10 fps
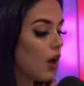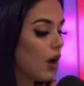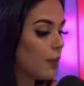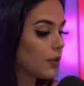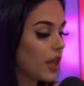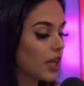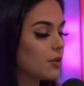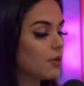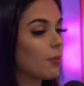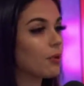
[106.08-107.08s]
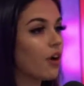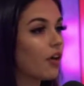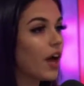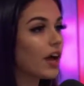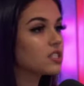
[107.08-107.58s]
And keeping up with all
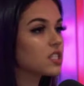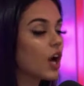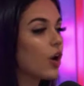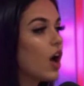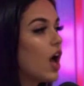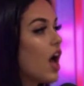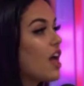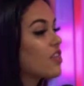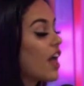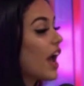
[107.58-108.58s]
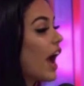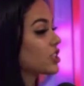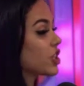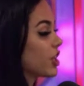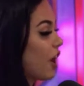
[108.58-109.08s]
that. So they
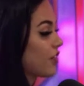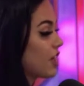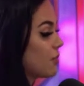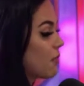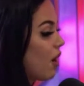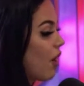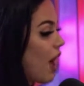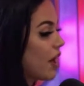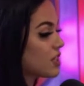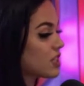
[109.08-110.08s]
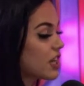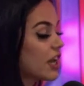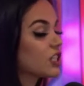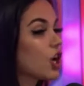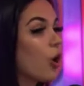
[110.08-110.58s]
actually got the email, and
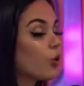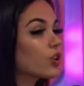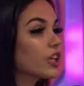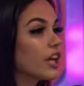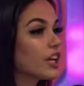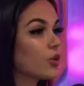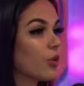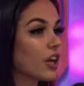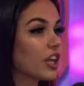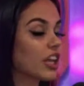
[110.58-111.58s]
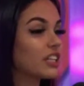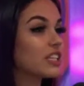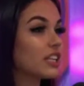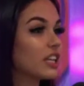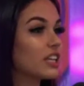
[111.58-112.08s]
they totally ignored it,
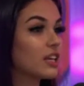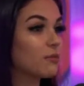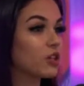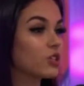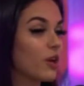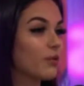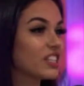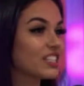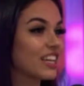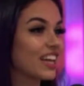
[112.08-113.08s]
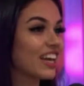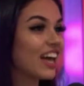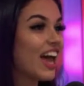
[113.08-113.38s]
deleted the email so I wouldn't see it.